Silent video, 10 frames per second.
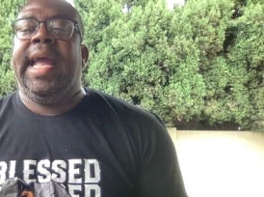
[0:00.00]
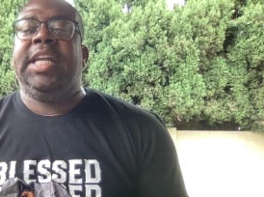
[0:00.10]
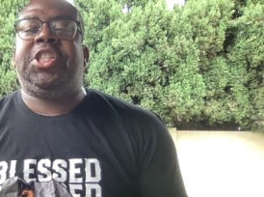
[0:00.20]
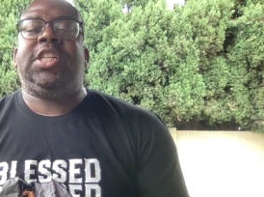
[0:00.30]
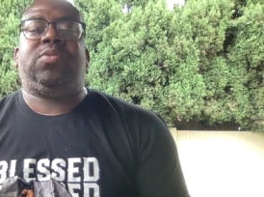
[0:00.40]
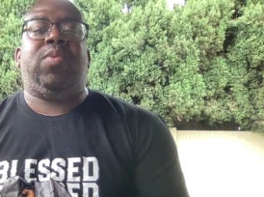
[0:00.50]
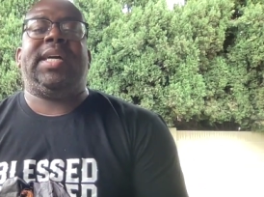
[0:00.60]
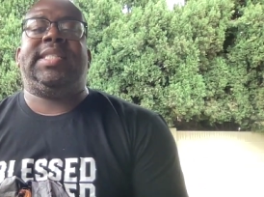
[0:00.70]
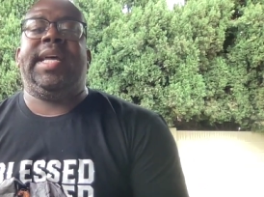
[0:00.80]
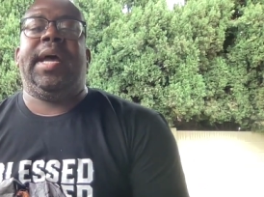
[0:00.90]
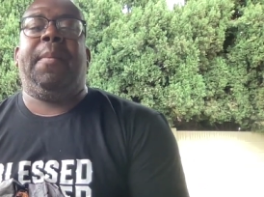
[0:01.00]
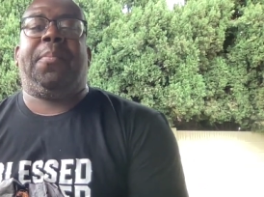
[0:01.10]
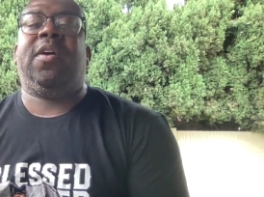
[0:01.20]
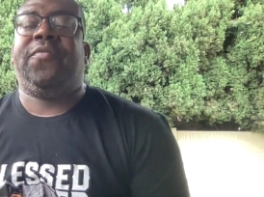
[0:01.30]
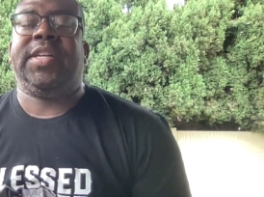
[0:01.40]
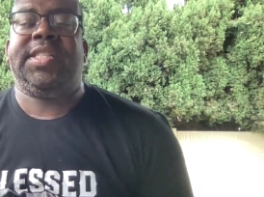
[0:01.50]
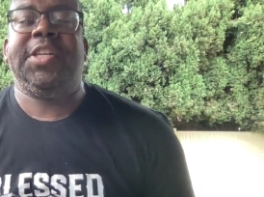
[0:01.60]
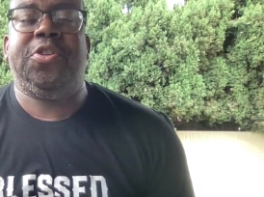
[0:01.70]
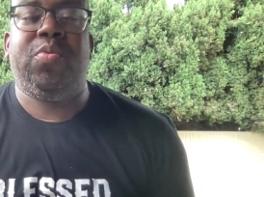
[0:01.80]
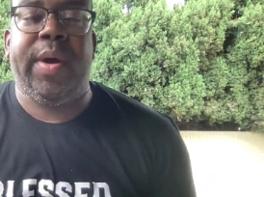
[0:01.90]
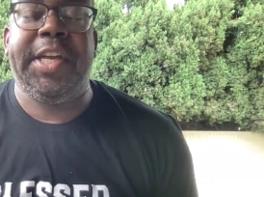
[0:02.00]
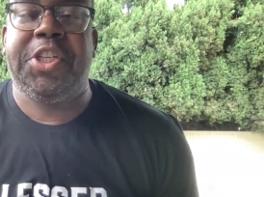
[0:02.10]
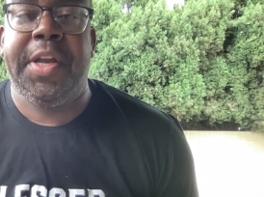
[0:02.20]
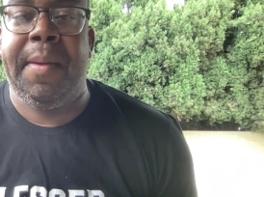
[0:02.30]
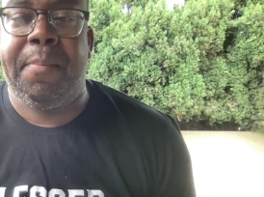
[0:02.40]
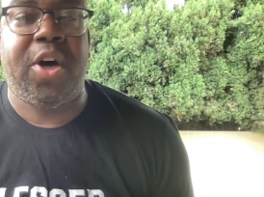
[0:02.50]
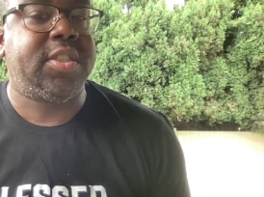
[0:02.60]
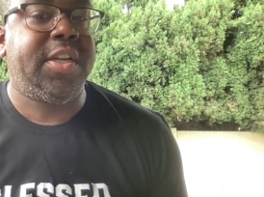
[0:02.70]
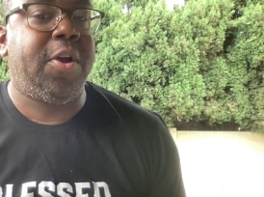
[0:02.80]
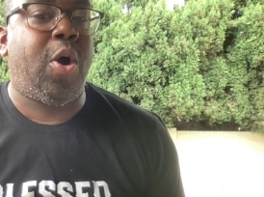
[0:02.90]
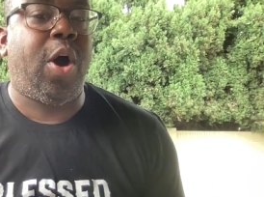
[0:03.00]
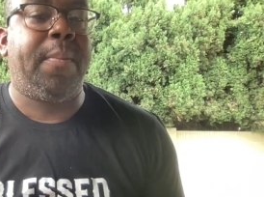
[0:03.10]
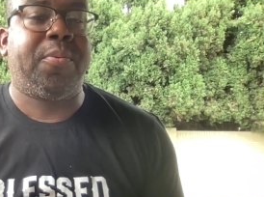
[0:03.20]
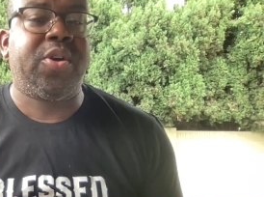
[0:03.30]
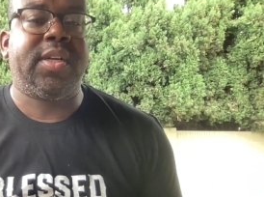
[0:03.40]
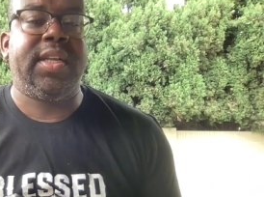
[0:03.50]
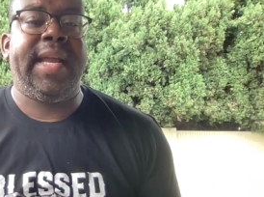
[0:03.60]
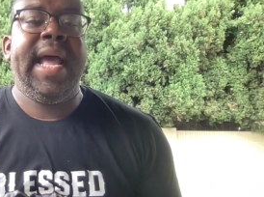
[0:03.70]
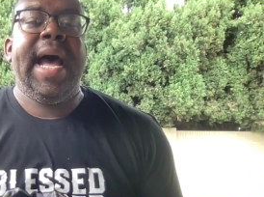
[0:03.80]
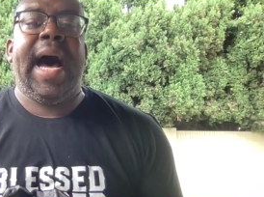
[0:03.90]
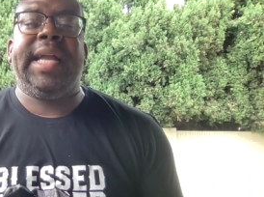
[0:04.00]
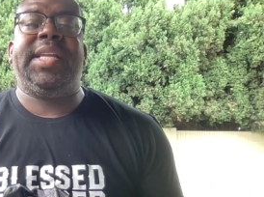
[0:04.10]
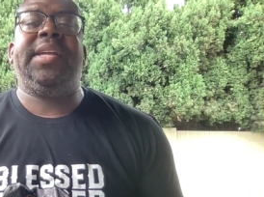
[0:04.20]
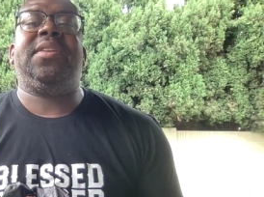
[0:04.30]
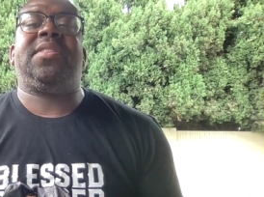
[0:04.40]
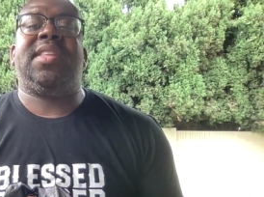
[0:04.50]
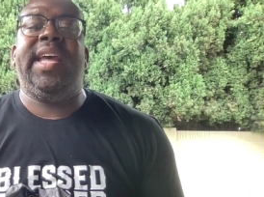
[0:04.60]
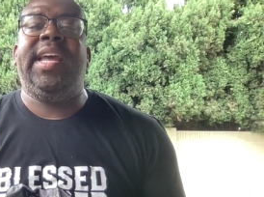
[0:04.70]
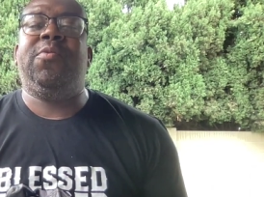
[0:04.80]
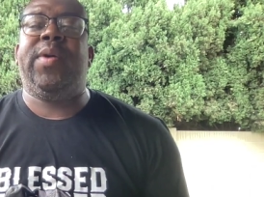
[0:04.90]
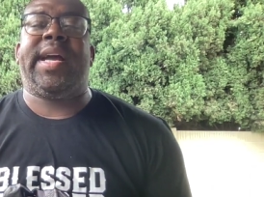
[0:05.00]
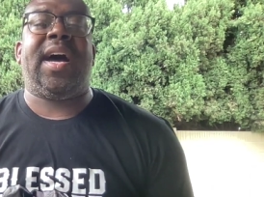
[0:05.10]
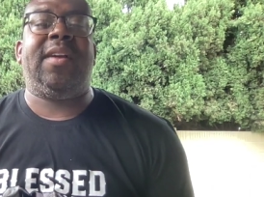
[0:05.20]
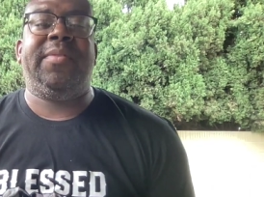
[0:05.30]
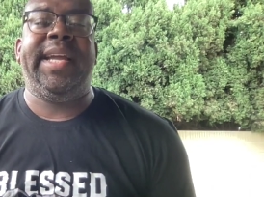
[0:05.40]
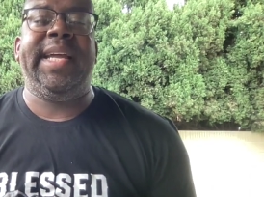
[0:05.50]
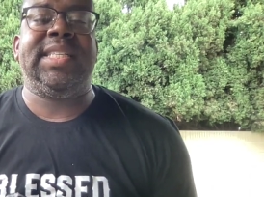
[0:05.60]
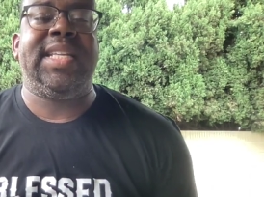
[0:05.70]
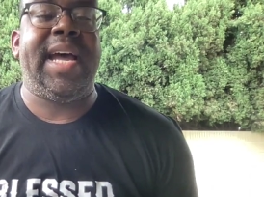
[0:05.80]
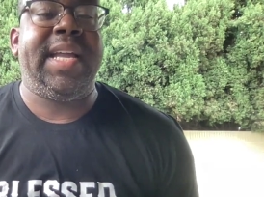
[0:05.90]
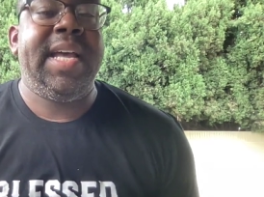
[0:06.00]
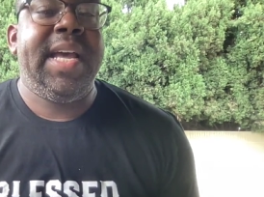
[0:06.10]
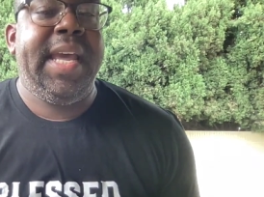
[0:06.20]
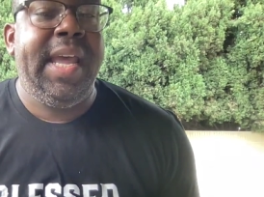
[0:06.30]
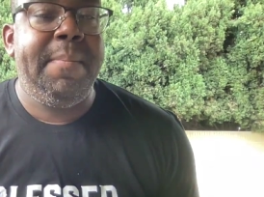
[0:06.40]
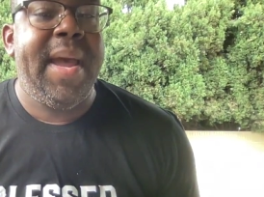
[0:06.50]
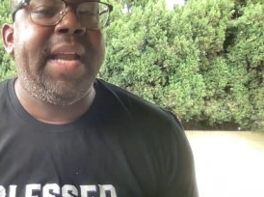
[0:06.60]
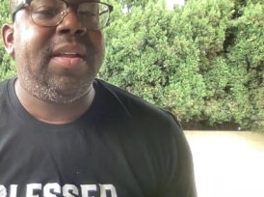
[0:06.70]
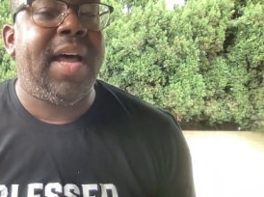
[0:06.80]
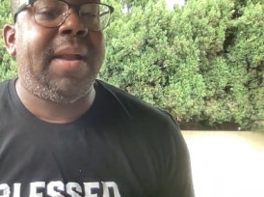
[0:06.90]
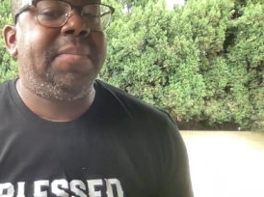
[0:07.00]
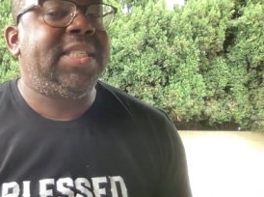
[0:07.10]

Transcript: It just wasn't a perfect situation in Boston or Brooklyn. I think the thing with Kyrie is that he made a lot of